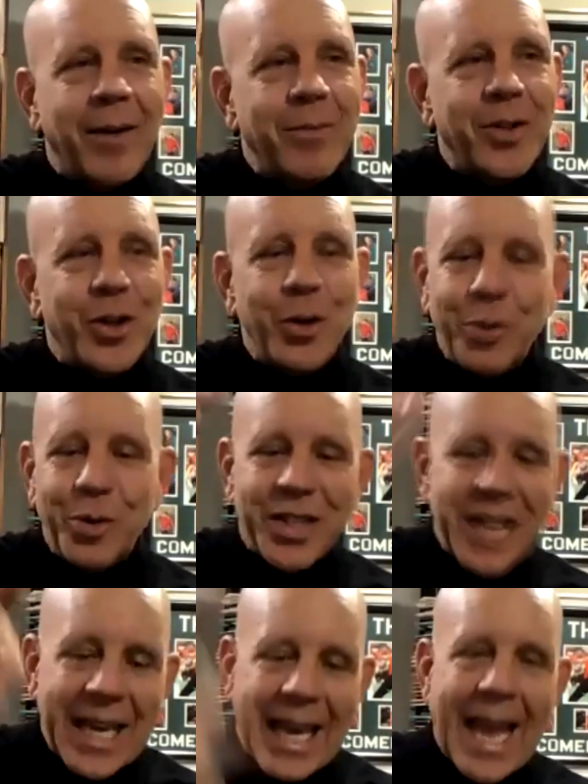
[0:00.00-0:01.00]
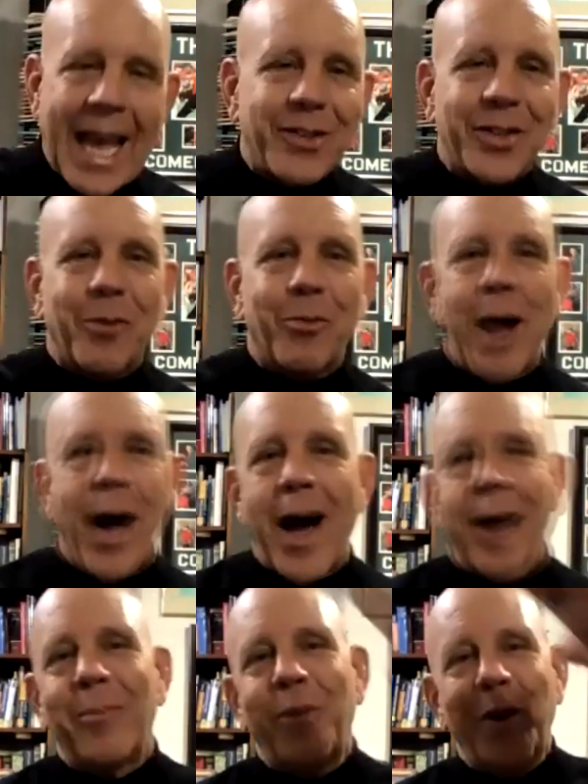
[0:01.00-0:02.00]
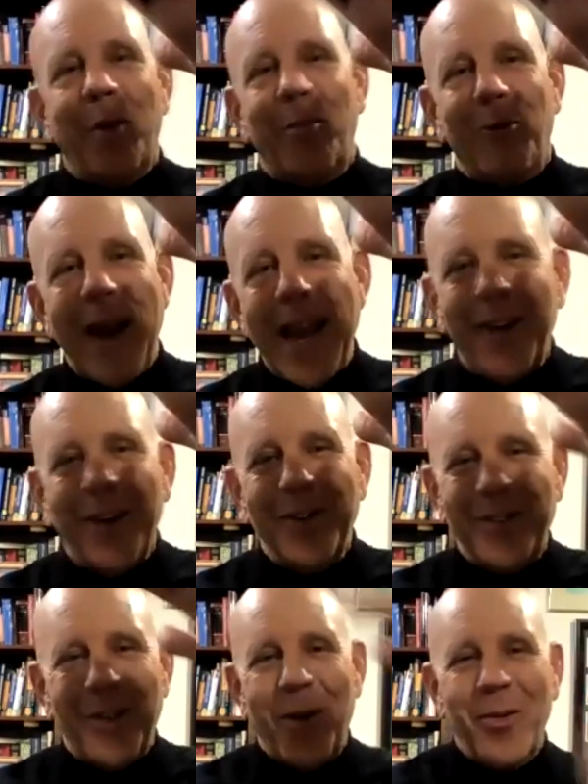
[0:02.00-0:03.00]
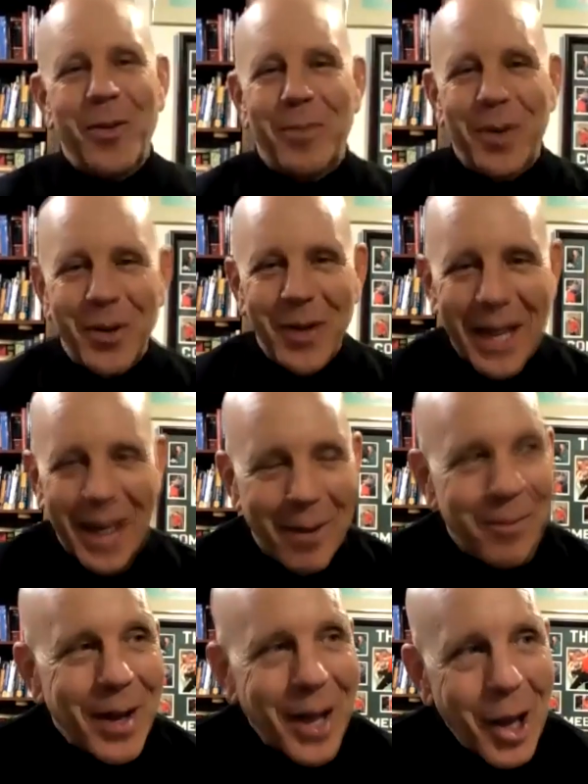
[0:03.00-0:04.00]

shoot secants to rock, put up rakers to hold the building up.